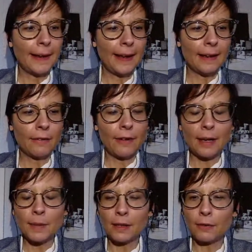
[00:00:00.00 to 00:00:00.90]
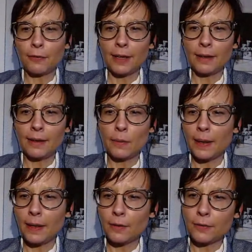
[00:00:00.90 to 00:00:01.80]
an environmentally friendly
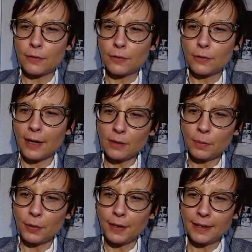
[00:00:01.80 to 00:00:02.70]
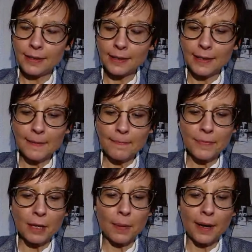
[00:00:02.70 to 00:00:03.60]
way of transport
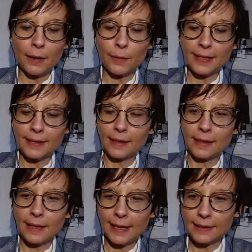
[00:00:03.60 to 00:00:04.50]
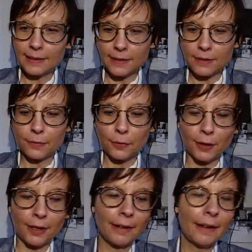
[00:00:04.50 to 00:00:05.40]
by raising the taxes
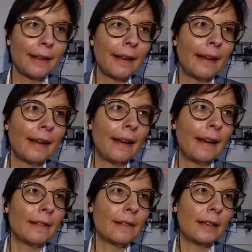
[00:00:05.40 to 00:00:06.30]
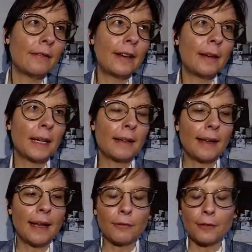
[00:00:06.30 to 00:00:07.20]
for
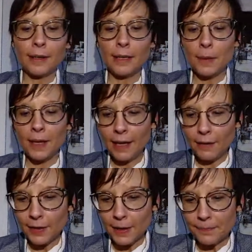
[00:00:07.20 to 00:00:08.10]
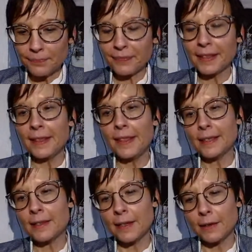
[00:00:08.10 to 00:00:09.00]
environmentally unfriendly behavior.
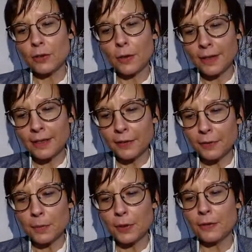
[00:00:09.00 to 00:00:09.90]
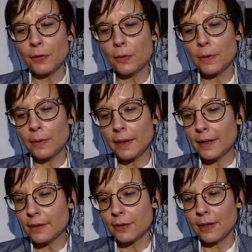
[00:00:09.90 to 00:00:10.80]
That's a totally different point of view with
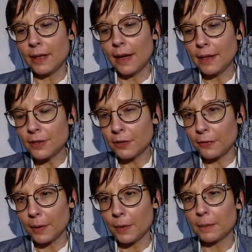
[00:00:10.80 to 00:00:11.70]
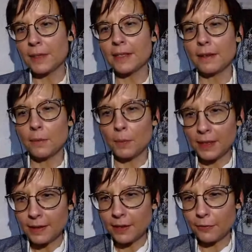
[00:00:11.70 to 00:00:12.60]
regard to the energy framework, but in the
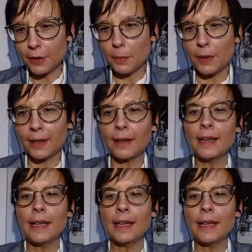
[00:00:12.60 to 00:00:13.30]
mobility framework,